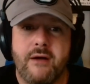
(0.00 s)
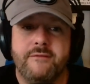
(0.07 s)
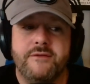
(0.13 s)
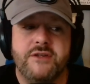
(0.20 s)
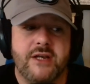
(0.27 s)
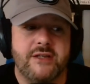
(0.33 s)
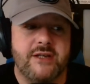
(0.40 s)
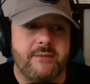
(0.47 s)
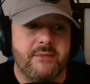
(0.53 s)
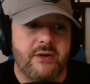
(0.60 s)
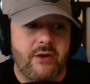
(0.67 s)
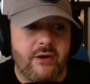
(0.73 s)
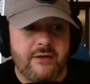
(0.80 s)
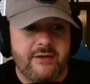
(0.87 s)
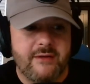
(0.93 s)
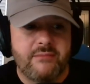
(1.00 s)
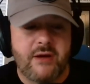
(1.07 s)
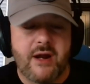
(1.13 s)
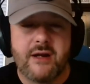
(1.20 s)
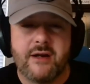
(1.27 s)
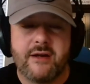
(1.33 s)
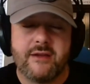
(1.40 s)
J.J. McCarthy
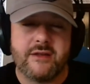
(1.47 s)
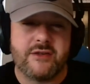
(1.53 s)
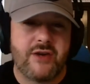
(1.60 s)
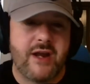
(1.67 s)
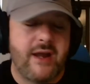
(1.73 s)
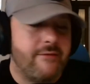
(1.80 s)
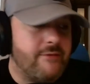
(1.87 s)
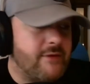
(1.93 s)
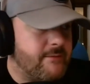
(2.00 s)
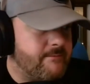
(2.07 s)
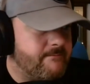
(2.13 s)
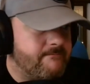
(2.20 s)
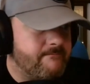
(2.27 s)
prior to the draft,